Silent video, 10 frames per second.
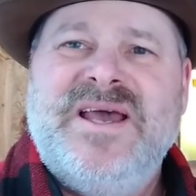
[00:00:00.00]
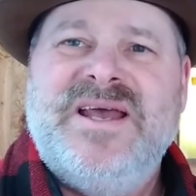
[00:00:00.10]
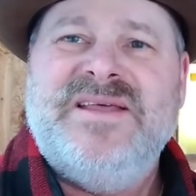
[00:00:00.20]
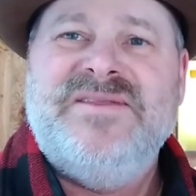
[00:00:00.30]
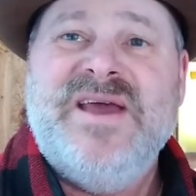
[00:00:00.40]

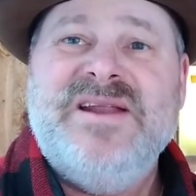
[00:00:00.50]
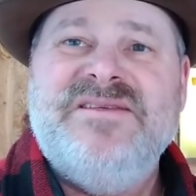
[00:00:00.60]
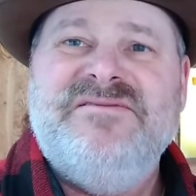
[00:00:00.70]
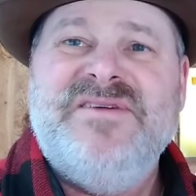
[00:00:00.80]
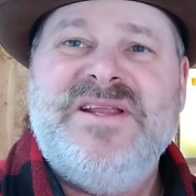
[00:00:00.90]
And at the end
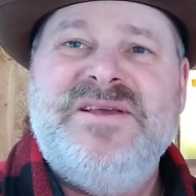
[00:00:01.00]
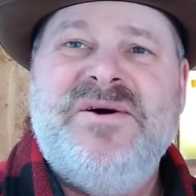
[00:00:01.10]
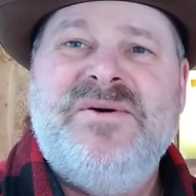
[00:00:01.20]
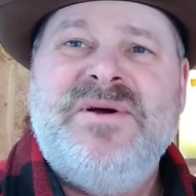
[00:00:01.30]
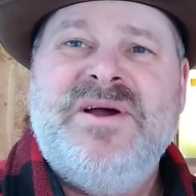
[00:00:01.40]
of the
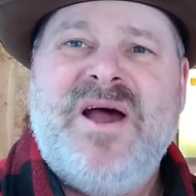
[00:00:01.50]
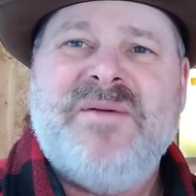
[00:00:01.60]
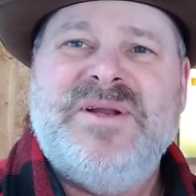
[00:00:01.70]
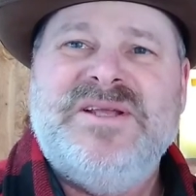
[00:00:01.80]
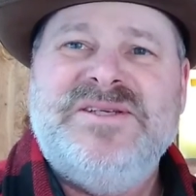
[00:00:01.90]
video,
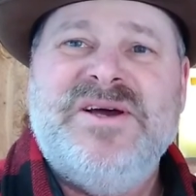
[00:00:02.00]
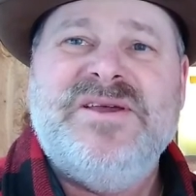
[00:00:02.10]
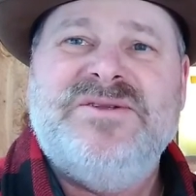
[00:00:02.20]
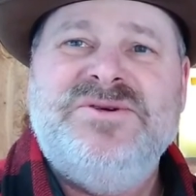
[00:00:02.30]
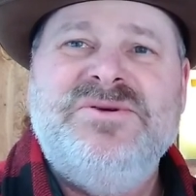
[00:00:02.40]
I'm going to tell
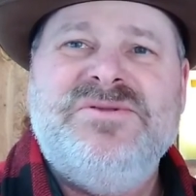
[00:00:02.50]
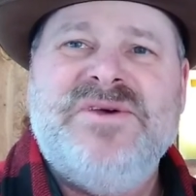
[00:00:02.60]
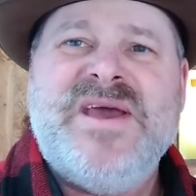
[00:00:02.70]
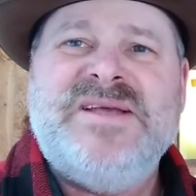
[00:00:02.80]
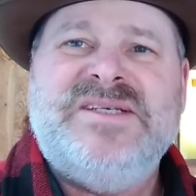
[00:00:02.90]
you two
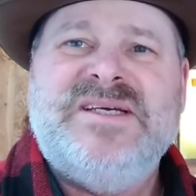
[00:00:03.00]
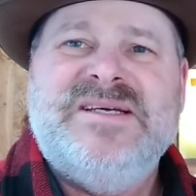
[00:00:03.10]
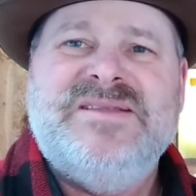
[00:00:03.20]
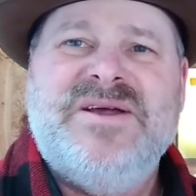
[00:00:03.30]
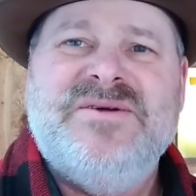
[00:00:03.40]
things
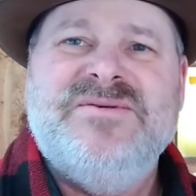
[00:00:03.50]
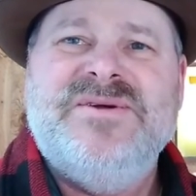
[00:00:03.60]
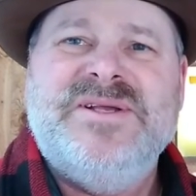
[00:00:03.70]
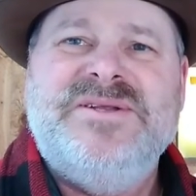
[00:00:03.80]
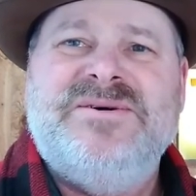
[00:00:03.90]
that I
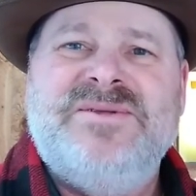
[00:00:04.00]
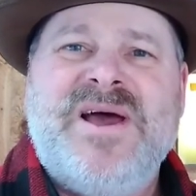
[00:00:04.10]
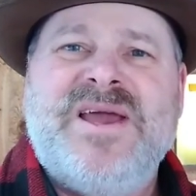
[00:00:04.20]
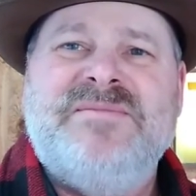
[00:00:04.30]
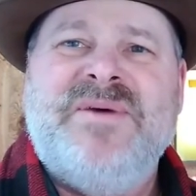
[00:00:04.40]
really don't
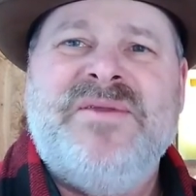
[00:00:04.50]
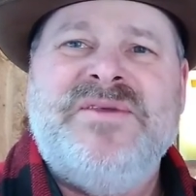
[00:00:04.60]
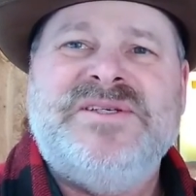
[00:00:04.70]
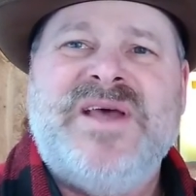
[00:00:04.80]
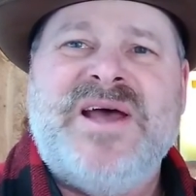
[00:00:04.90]
like
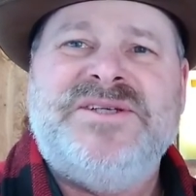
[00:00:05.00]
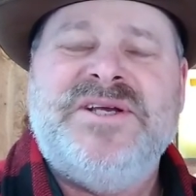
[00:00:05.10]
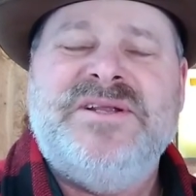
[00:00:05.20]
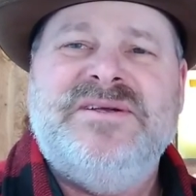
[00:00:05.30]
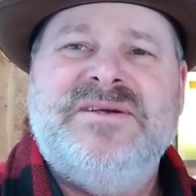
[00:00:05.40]
about this
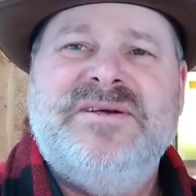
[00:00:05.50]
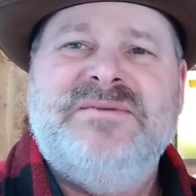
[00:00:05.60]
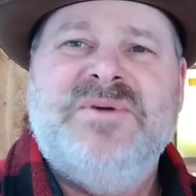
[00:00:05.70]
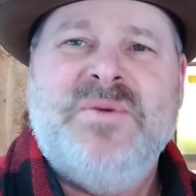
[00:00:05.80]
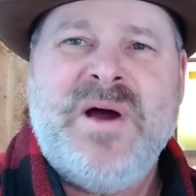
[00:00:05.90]
hatchet,
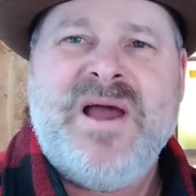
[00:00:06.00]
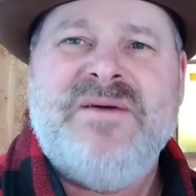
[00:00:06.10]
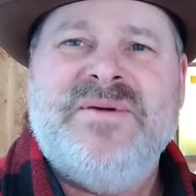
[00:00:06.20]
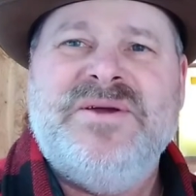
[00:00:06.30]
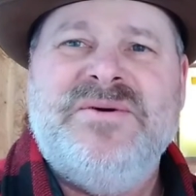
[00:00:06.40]
but
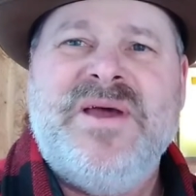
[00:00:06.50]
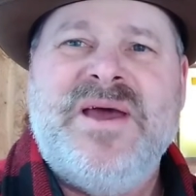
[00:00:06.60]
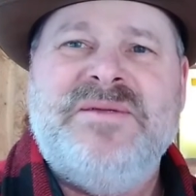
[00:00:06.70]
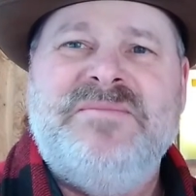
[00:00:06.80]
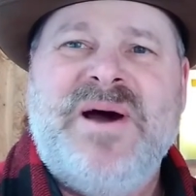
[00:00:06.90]
why I would go
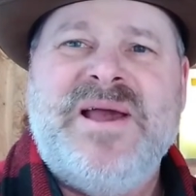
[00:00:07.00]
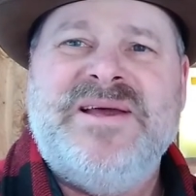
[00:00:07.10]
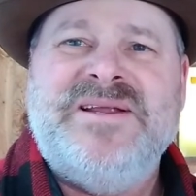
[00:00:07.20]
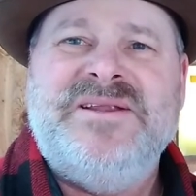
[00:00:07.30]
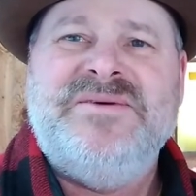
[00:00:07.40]
ahead and buy
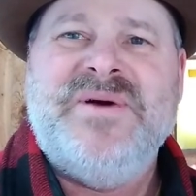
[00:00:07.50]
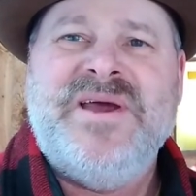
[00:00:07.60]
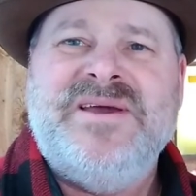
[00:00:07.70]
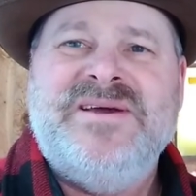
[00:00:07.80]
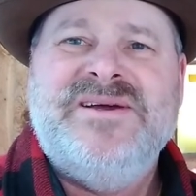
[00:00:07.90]
it
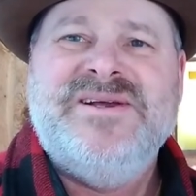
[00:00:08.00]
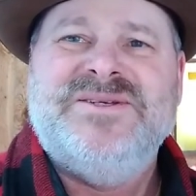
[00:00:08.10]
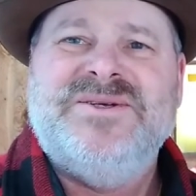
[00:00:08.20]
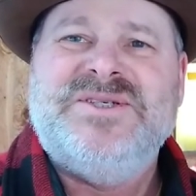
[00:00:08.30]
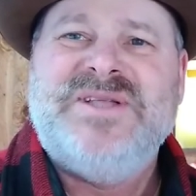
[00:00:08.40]
anyway.
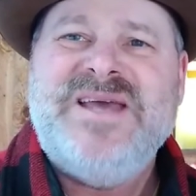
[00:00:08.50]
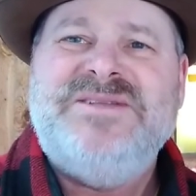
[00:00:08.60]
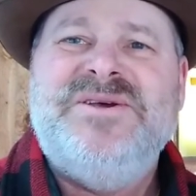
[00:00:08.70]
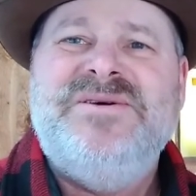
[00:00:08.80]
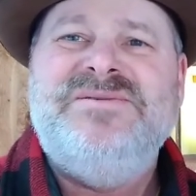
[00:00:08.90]
So stay
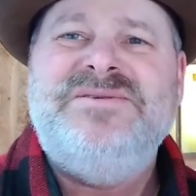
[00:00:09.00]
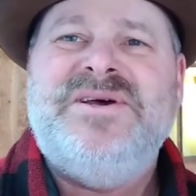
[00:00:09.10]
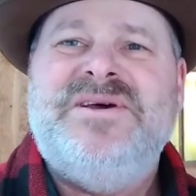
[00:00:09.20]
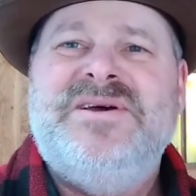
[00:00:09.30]
tuned.